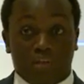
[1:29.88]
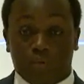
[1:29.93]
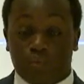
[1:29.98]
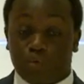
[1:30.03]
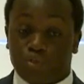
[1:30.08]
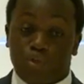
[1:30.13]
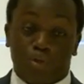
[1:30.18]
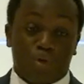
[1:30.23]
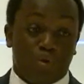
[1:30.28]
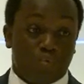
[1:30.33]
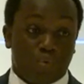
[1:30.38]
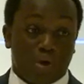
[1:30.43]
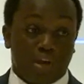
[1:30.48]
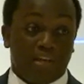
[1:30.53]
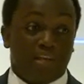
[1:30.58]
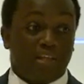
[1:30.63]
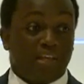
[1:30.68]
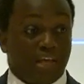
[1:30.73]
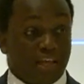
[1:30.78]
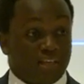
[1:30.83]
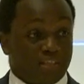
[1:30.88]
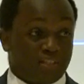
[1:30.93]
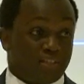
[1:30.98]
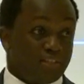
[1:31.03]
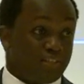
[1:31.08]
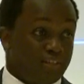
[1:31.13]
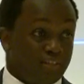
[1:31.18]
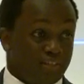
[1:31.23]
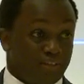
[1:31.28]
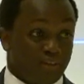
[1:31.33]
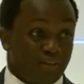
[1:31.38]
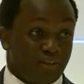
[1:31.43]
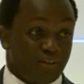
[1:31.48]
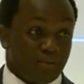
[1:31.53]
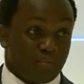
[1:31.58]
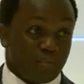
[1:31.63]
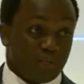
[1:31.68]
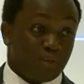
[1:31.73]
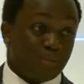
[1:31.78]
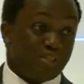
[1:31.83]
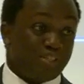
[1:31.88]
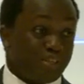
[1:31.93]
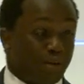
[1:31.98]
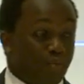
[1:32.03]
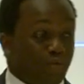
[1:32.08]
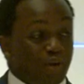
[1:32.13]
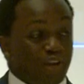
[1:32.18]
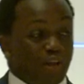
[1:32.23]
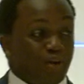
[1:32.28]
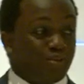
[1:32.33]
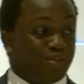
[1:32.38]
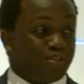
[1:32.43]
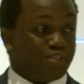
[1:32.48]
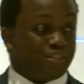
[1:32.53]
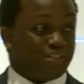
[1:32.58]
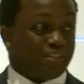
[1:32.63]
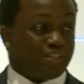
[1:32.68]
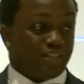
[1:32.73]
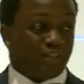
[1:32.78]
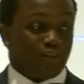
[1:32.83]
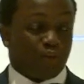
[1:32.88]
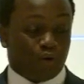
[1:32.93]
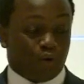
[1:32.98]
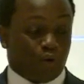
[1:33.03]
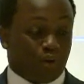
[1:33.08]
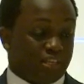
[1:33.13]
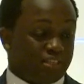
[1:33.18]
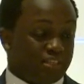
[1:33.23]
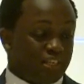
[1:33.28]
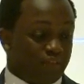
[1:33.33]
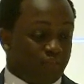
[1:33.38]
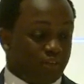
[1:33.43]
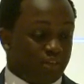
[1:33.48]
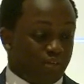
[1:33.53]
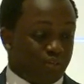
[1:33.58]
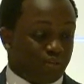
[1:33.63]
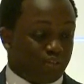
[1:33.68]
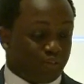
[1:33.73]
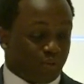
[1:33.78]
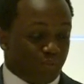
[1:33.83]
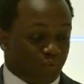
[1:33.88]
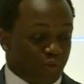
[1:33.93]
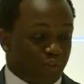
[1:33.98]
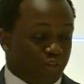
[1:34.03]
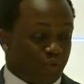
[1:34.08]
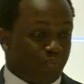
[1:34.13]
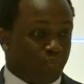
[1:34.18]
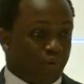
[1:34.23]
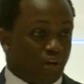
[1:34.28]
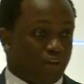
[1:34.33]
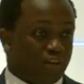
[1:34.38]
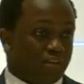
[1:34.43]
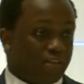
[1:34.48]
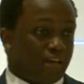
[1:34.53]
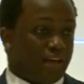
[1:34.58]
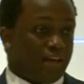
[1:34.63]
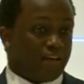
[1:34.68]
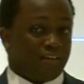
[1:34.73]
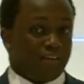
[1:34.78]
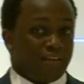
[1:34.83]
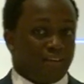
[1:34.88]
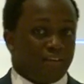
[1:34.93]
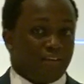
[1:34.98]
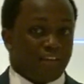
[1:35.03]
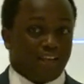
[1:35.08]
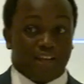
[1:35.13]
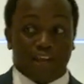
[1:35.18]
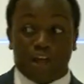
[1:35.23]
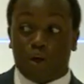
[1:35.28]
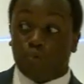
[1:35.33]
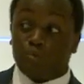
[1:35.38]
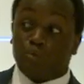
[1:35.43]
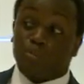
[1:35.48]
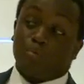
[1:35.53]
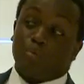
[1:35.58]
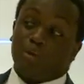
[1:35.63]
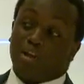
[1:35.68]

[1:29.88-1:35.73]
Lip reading: was a no-brainer, yes. Because someone else, God has given you something in your blood that can help someone